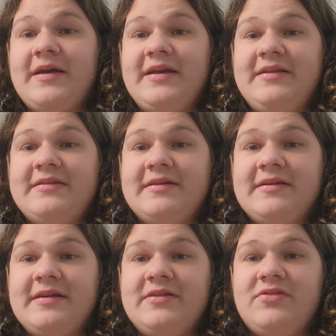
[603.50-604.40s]
Well, he's
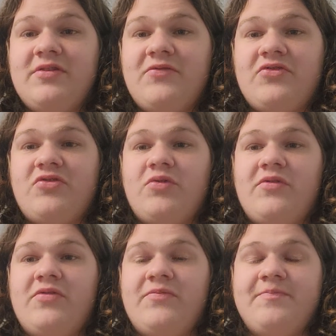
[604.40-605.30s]
uh, he's a different
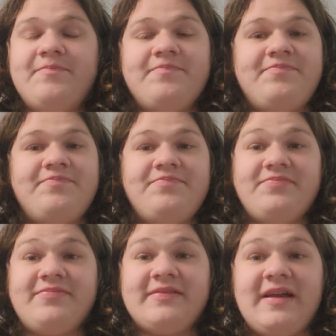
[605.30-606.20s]
story.
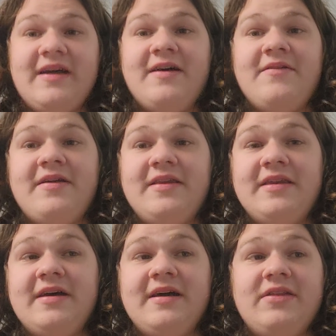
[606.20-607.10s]
Uh,
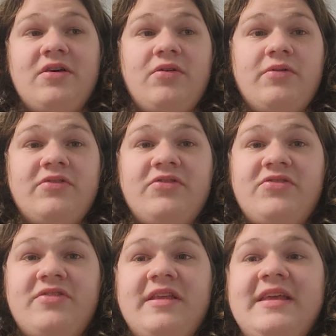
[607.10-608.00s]
and uh, know he
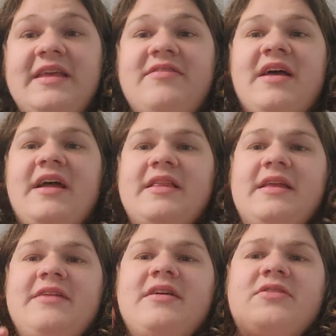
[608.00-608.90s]
just he, he's not
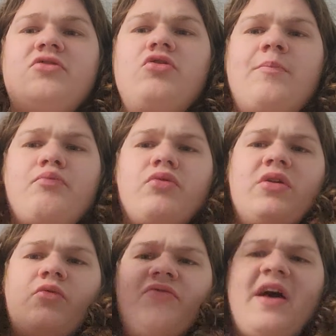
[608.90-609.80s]
he's not the dude that
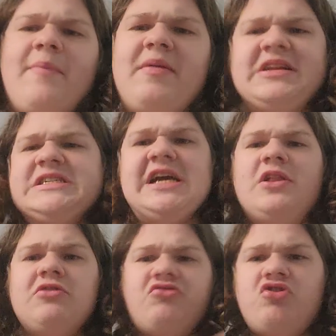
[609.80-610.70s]
bring over the top like yeah,
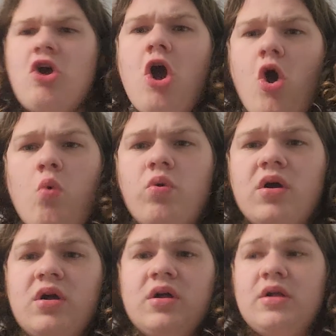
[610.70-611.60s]
let's go.
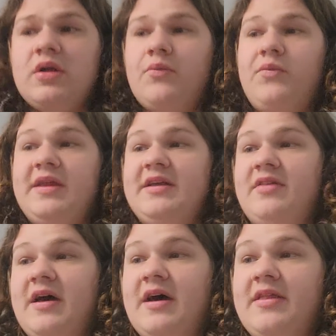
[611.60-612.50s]
We
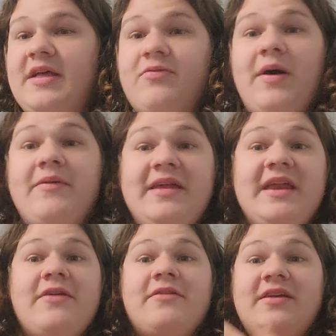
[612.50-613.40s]
need uh, that's why I need
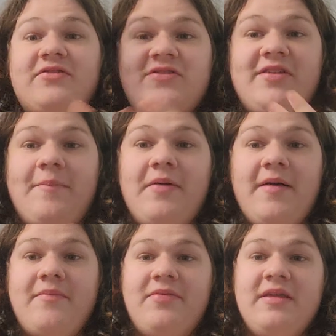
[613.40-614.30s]
Everly to step
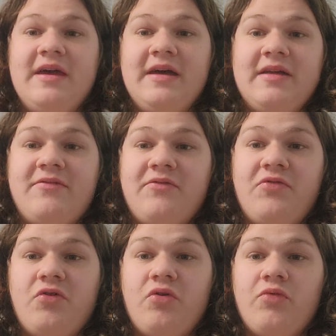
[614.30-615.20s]
up uh,
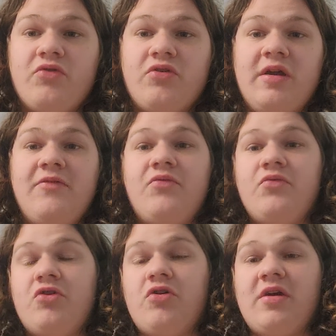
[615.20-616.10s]
for over if
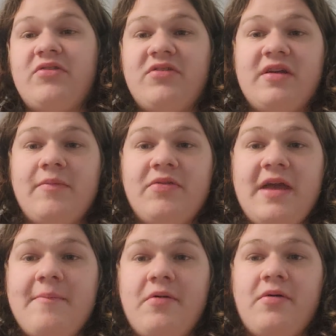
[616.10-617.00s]
Kirk Cousins did come to
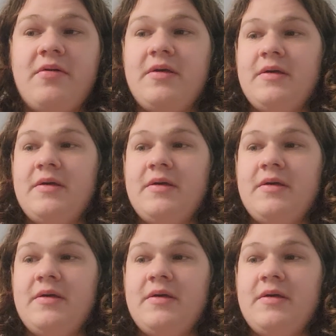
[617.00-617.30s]
Tampa.